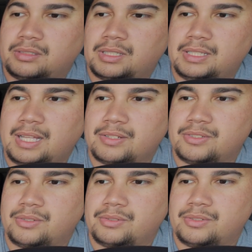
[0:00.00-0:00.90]
allows
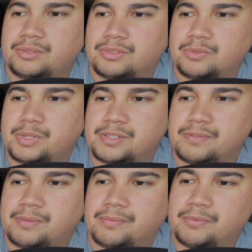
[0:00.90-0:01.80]
you to switch
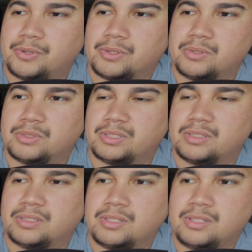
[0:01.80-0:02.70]
from vertical
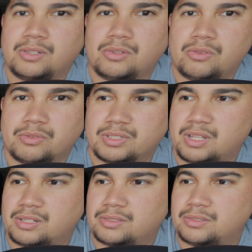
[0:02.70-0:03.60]
to
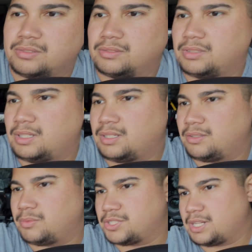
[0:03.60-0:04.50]
horizontal,
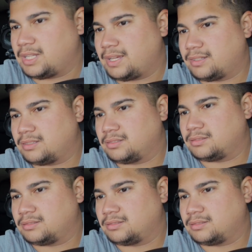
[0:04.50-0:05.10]
which I like.